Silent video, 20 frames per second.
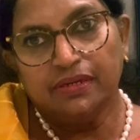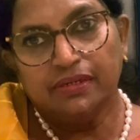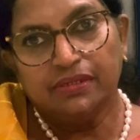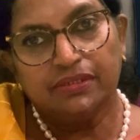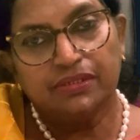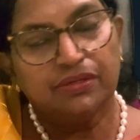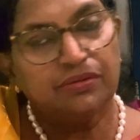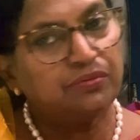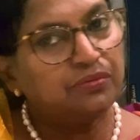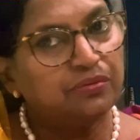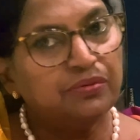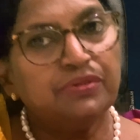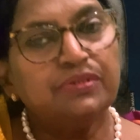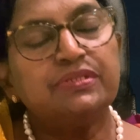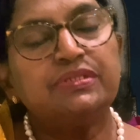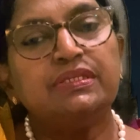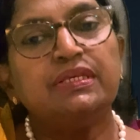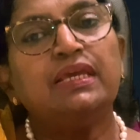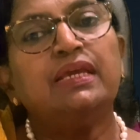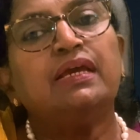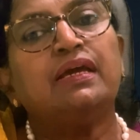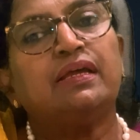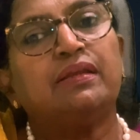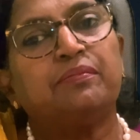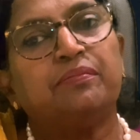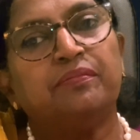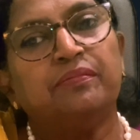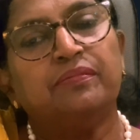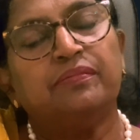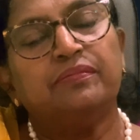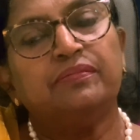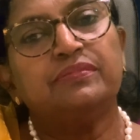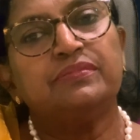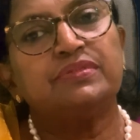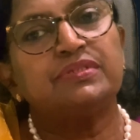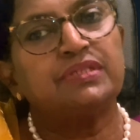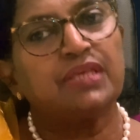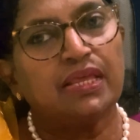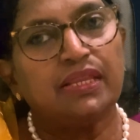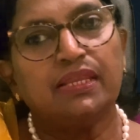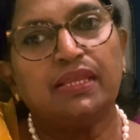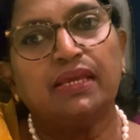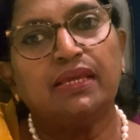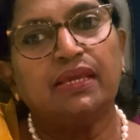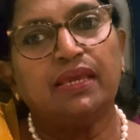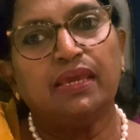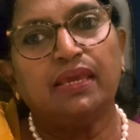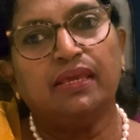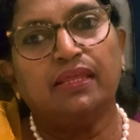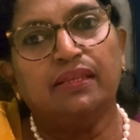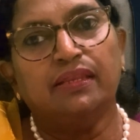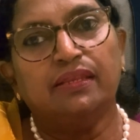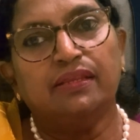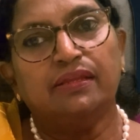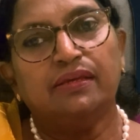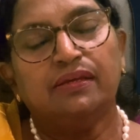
She couldn't see her son again.